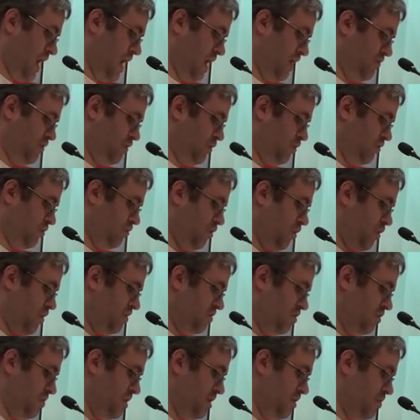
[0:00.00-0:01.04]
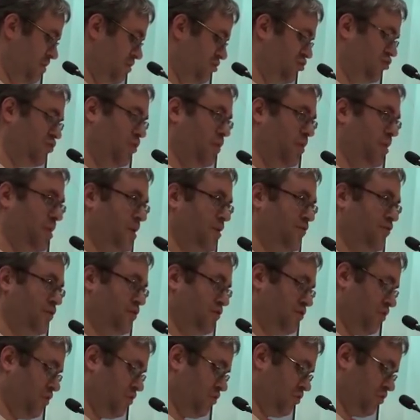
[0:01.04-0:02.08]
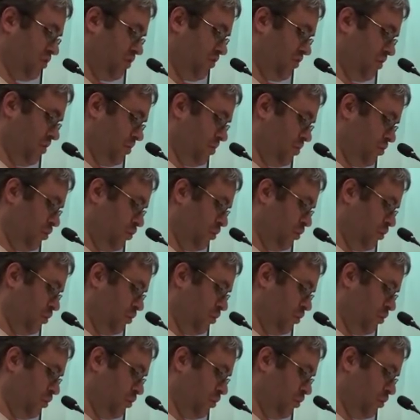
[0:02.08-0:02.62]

and if there was going to be a majority for socialism,